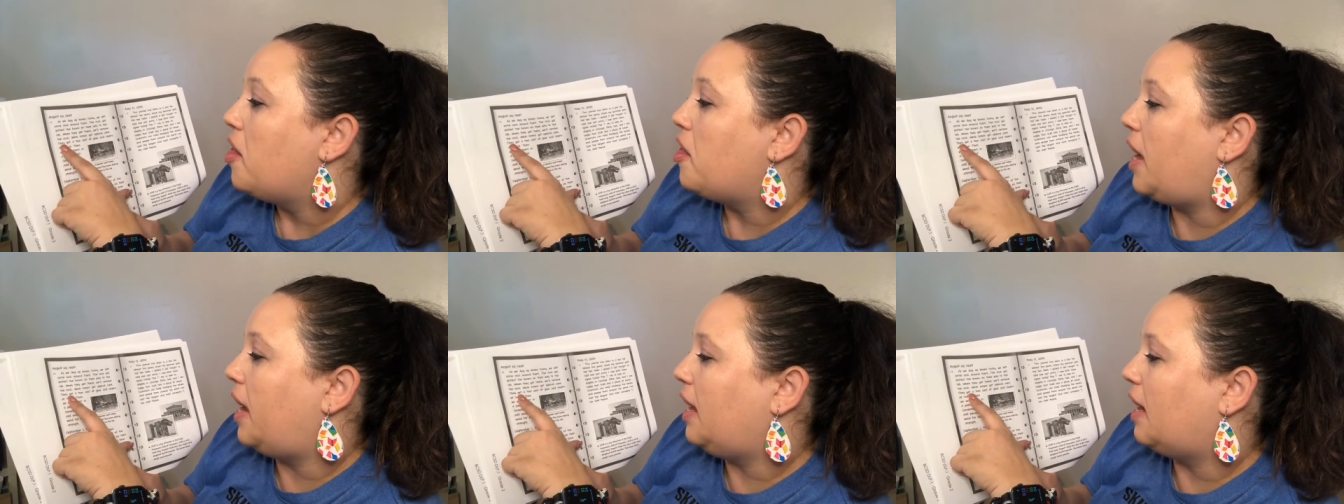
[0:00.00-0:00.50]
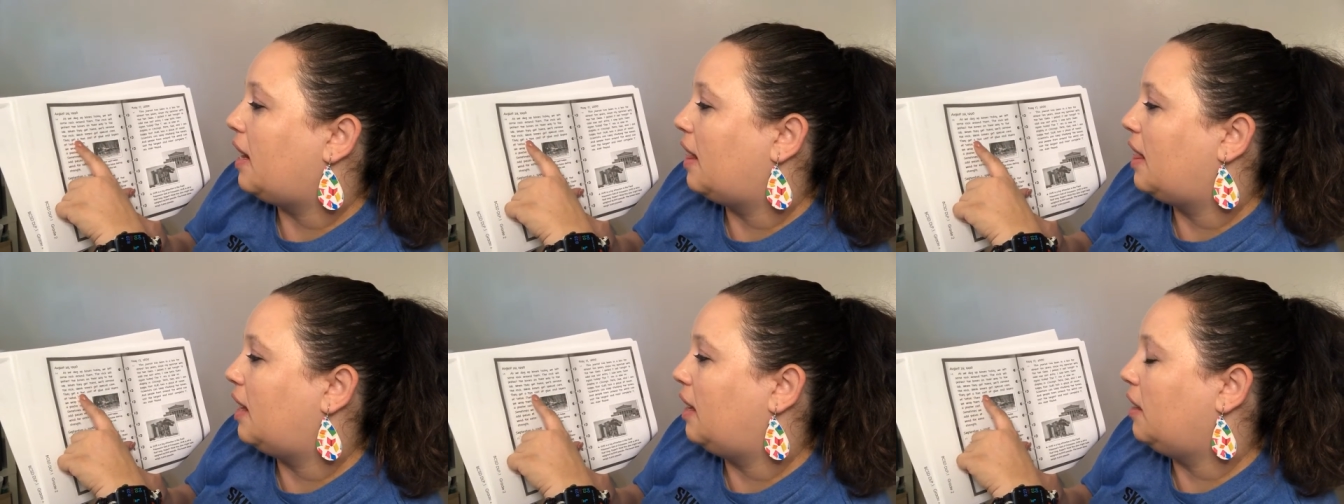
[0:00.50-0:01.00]
They get a
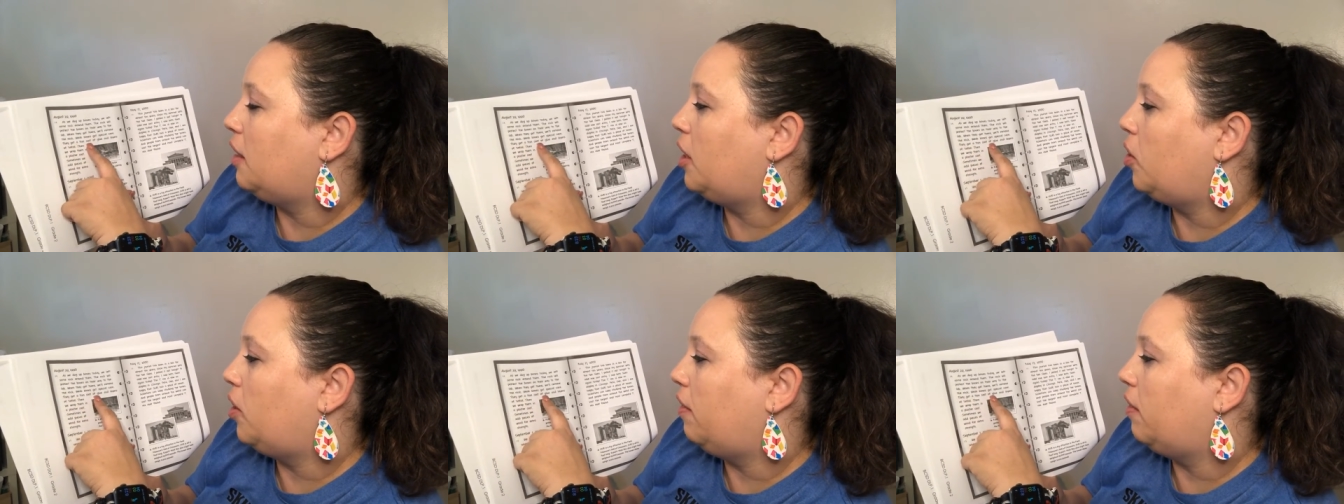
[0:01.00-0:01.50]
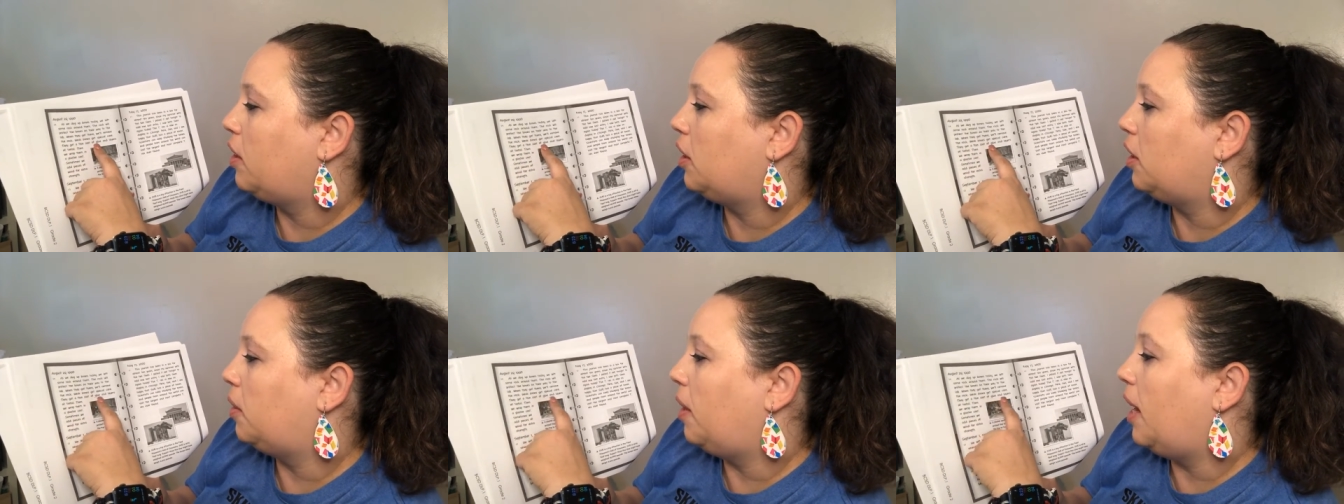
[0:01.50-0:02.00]
thin coat of
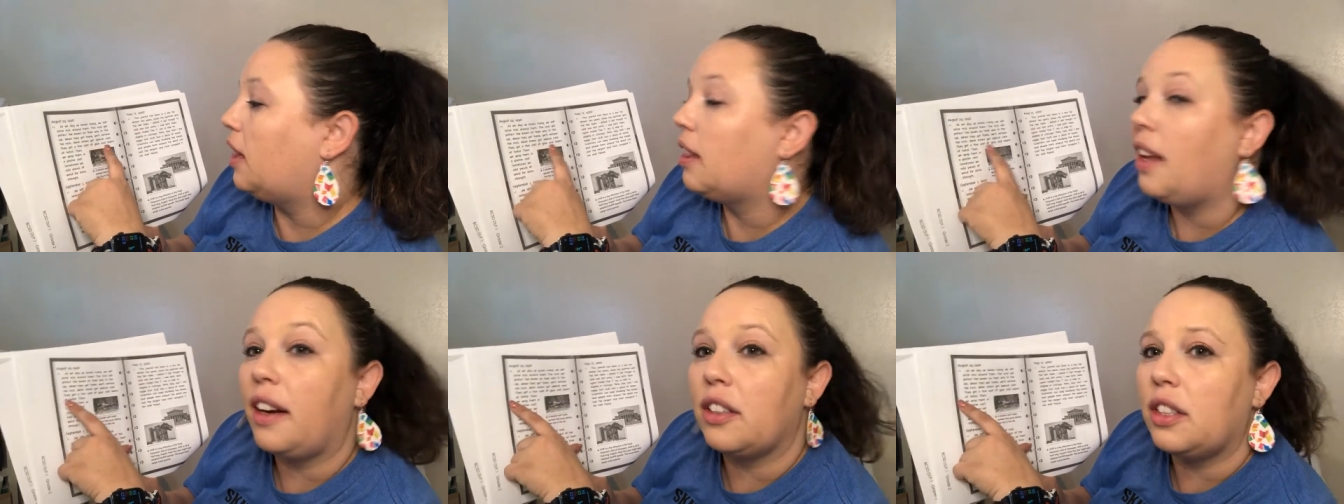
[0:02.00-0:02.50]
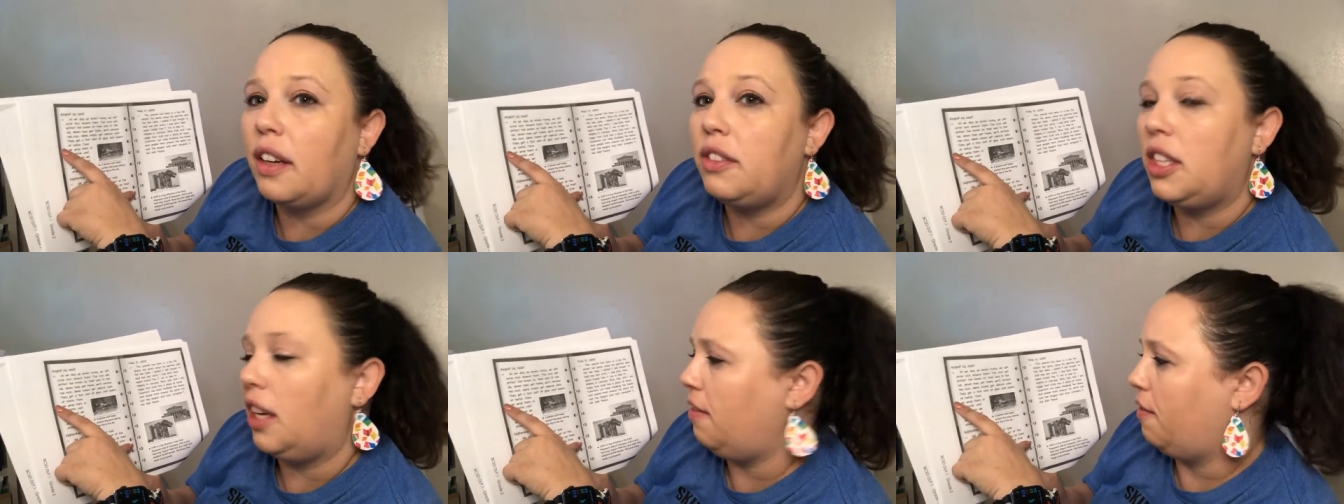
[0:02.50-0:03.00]
glue and layers of
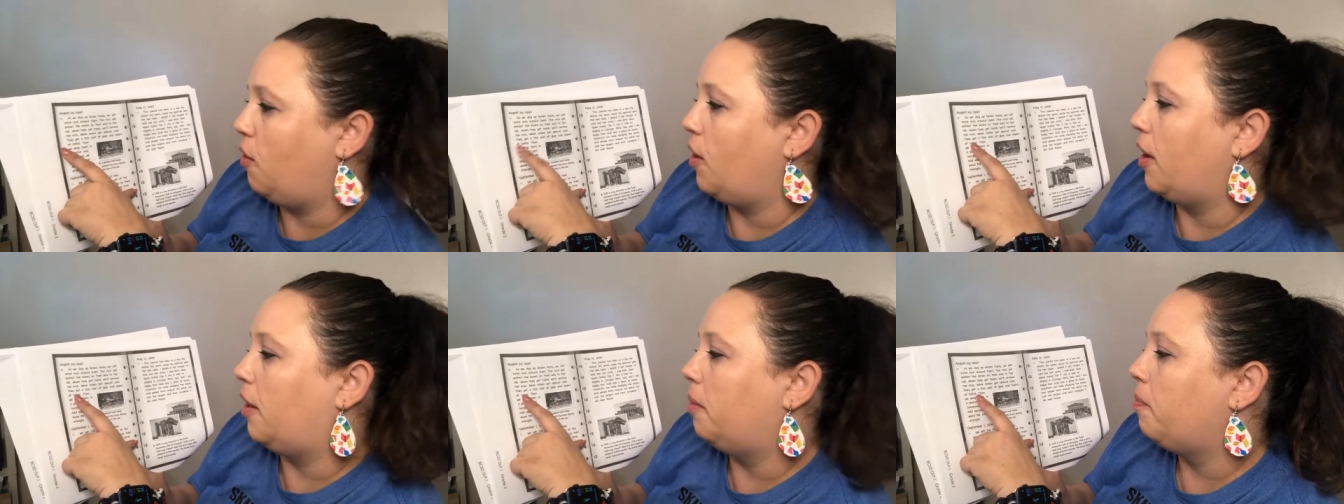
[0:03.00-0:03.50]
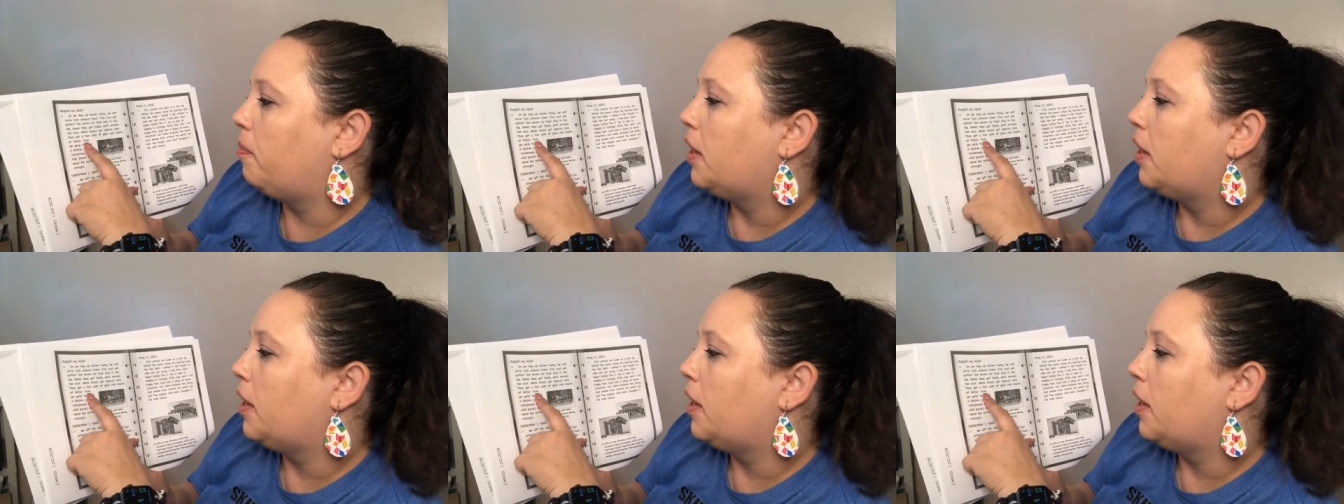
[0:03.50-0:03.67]
tin foil.